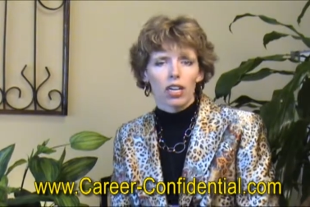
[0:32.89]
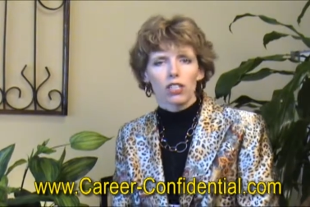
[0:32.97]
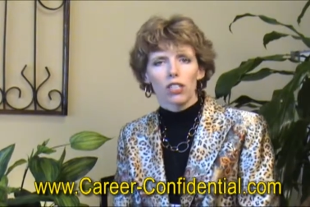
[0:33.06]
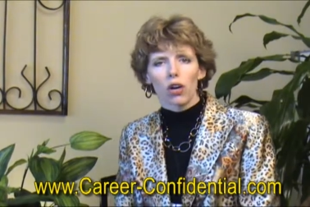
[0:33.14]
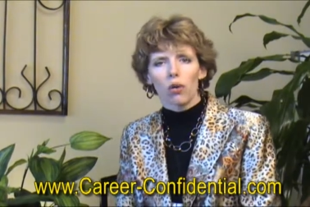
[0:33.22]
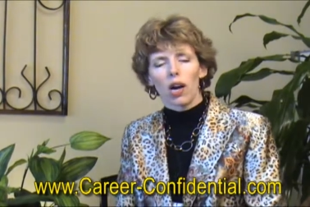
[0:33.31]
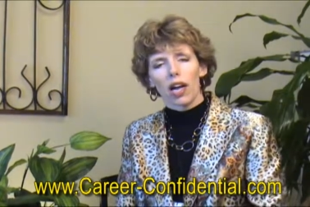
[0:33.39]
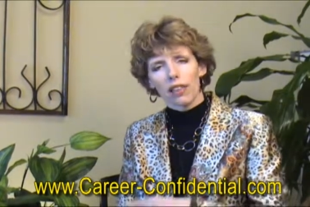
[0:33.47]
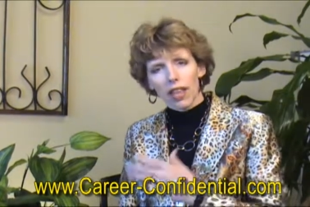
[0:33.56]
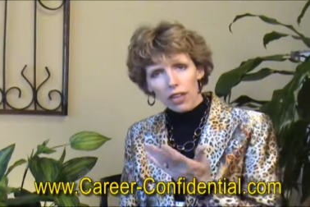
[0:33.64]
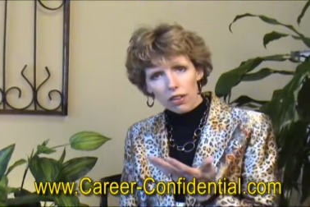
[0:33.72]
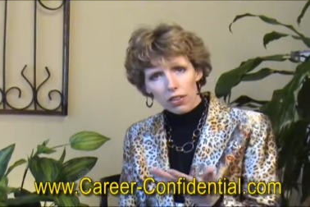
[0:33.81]
So a
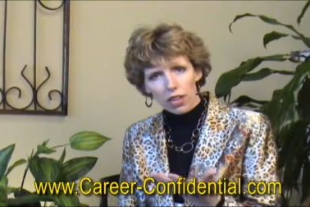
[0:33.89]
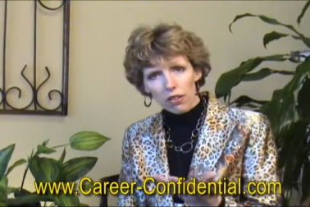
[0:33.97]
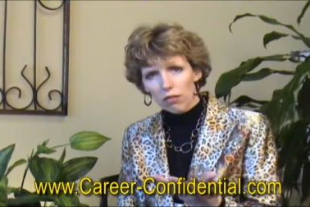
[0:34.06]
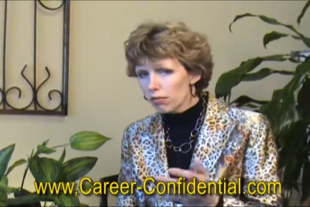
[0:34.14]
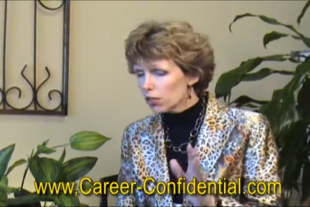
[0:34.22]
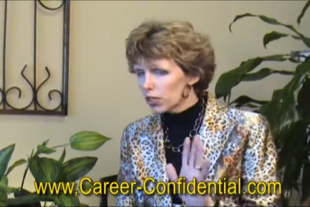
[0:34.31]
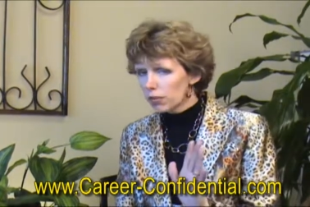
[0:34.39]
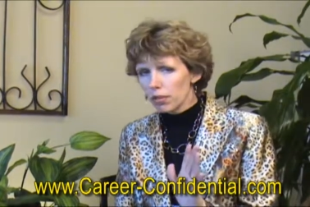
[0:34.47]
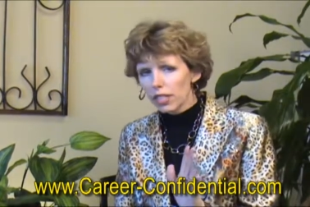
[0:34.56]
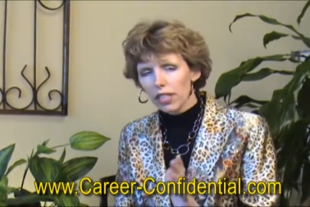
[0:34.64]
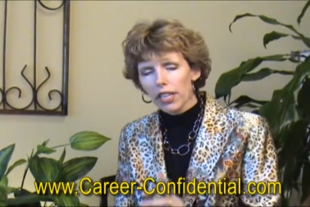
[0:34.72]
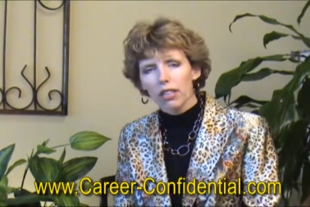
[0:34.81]
thank you note shouldn't
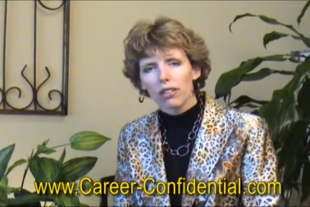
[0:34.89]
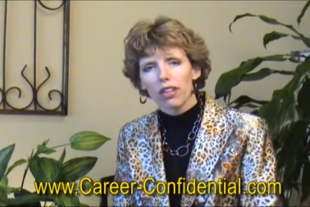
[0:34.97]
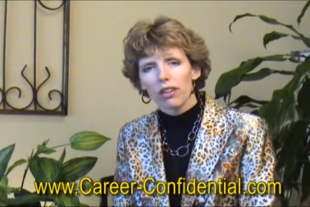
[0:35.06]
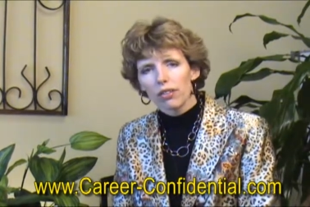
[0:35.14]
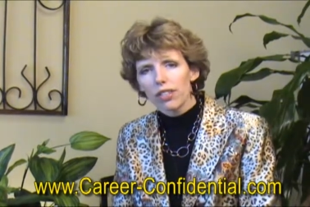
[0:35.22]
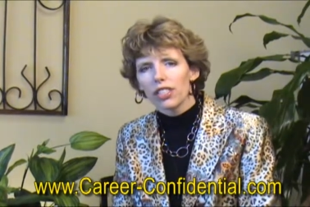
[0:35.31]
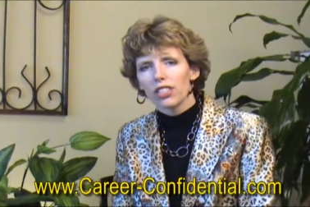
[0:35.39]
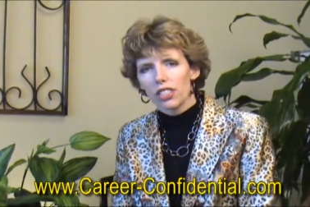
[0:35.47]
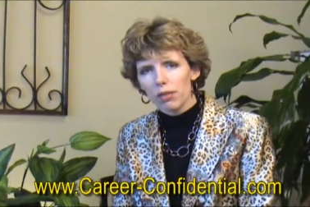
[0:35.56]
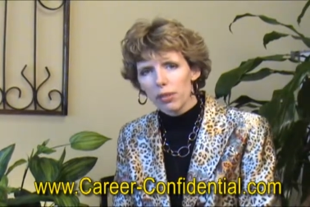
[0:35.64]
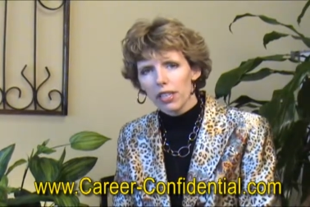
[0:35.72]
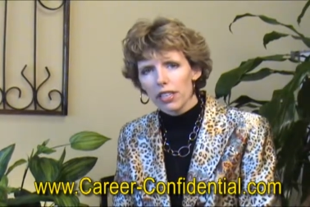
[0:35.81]
be a thank you note, it
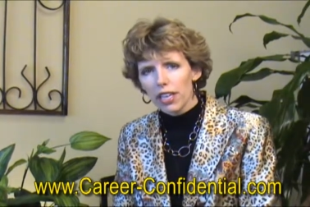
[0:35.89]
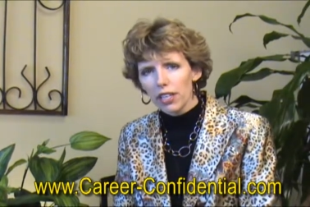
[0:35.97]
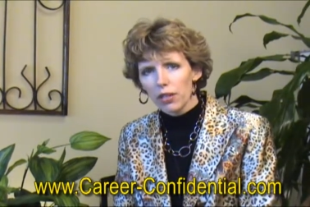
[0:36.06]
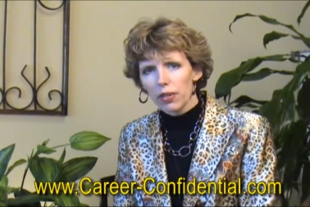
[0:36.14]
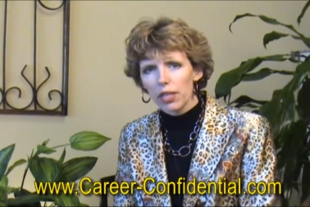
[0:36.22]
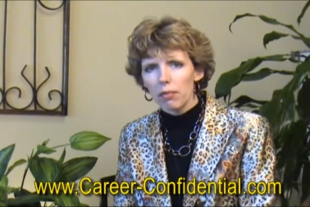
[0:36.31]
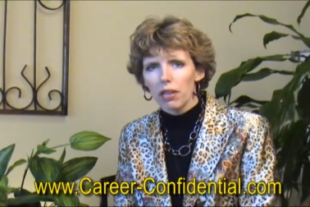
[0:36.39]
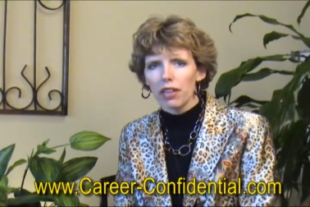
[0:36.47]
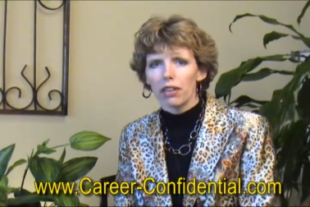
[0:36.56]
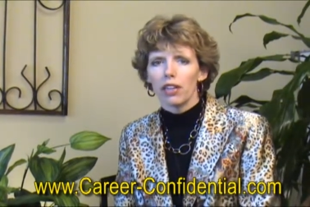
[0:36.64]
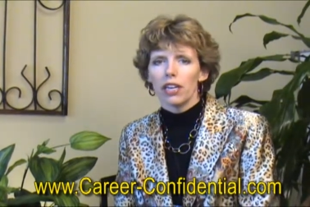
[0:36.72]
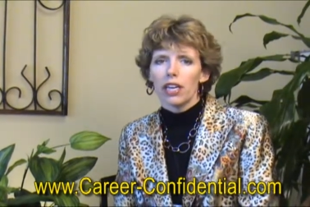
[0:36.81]
should be a thank you
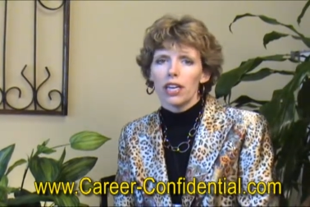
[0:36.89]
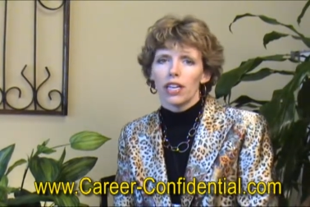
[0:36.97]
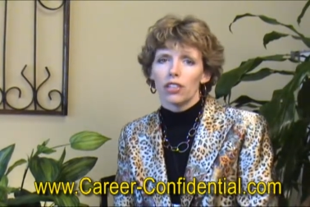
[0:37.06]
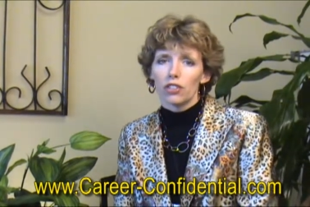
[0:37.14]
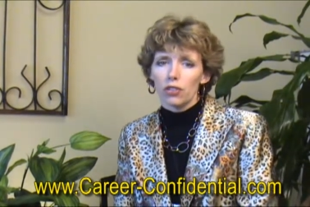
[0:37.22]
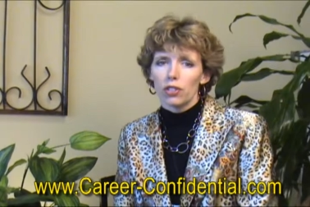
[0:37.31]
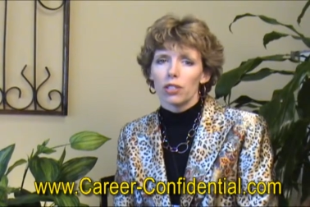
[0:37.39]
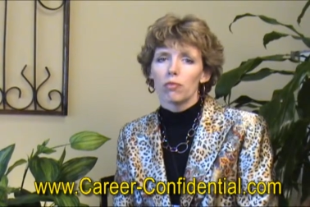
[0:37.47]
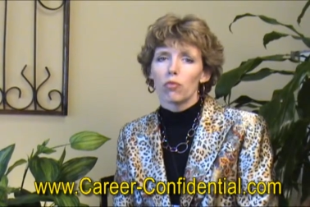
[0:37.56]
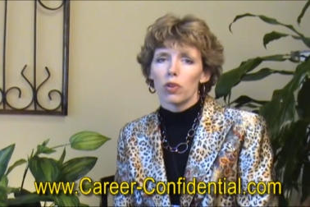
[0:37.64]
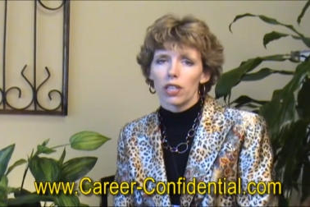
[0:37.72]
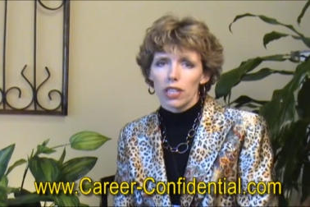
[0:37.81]
email, and do
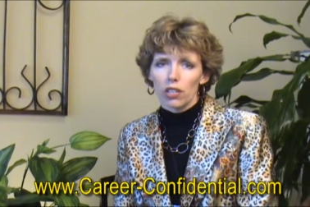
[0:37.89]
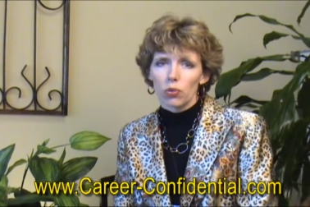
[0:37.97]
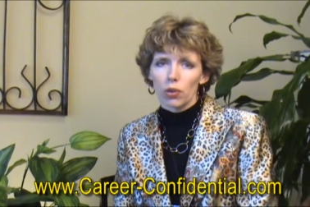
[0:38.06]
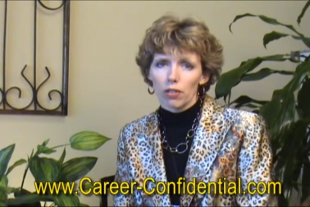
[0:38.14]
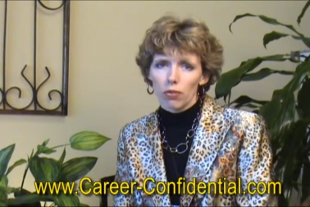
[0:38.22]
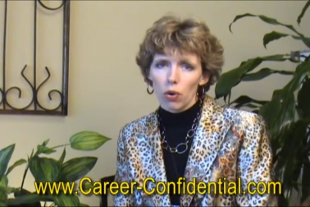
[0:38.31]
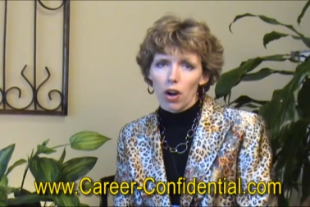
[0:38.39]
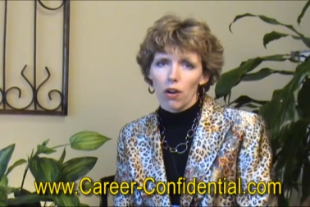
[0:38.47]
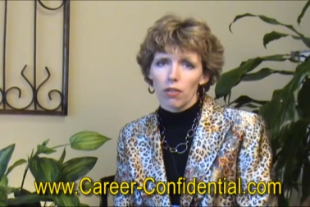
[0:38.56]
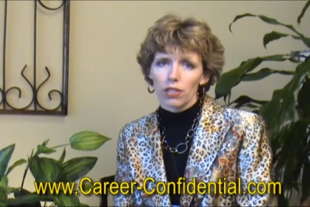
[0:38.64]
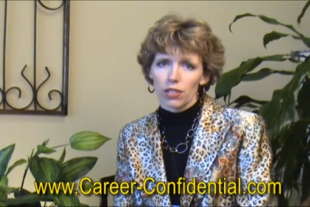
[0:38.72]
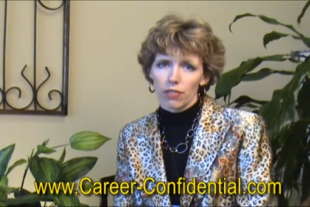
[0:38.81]
them within 24
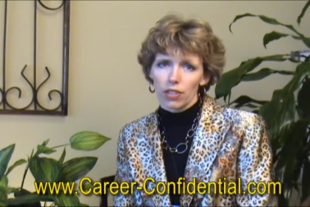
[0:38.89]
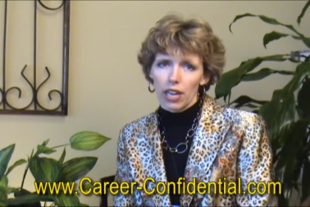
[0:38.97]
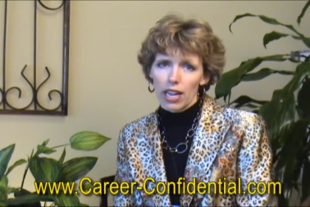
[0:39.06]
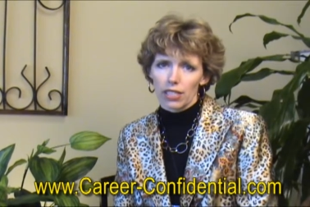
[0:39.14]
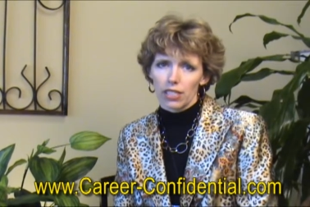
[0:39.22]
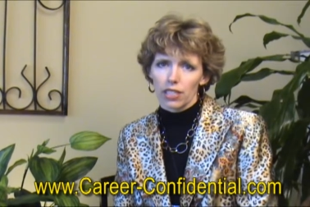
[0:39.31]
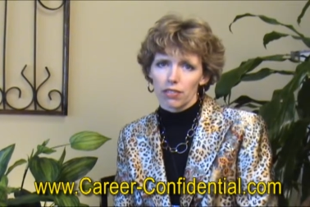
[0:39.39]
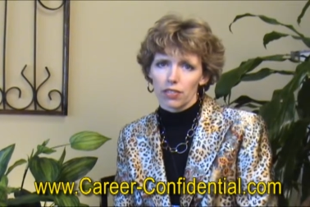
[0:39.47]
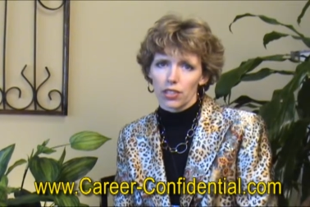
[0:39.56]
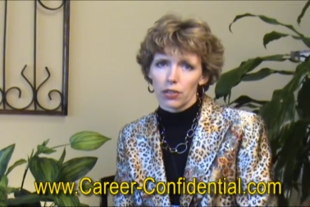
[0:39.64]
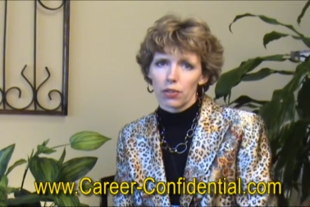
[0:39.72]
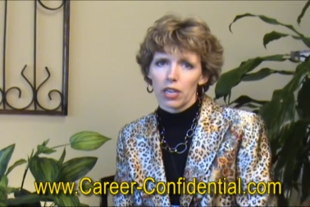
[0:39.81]
hours of your last
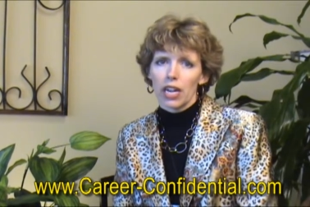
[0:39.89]
interview.